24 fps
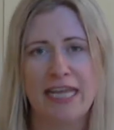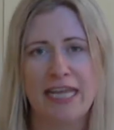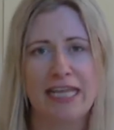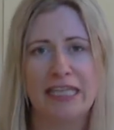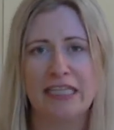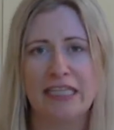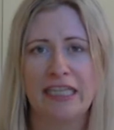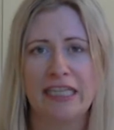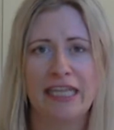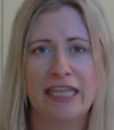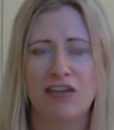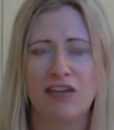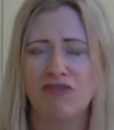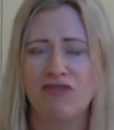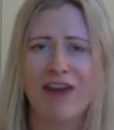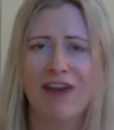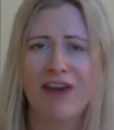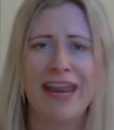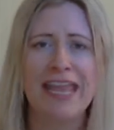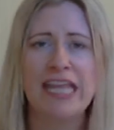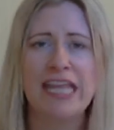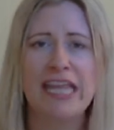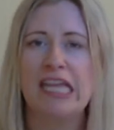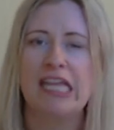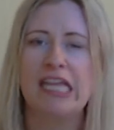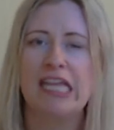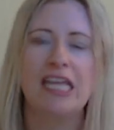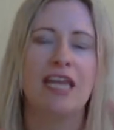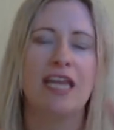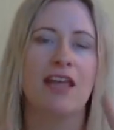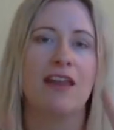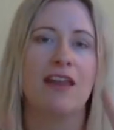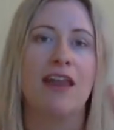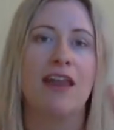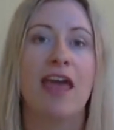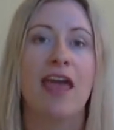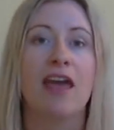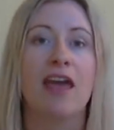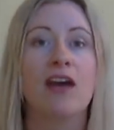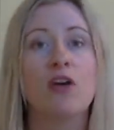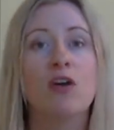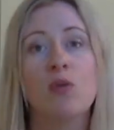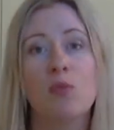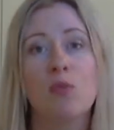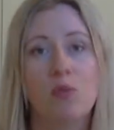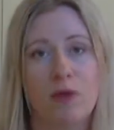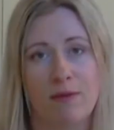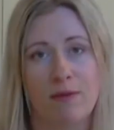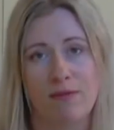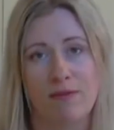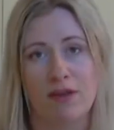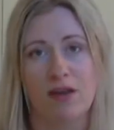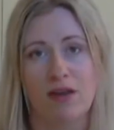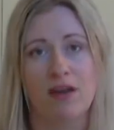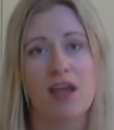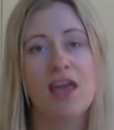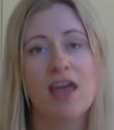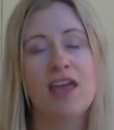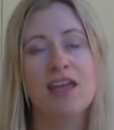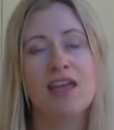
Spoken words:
healing and reiki can help women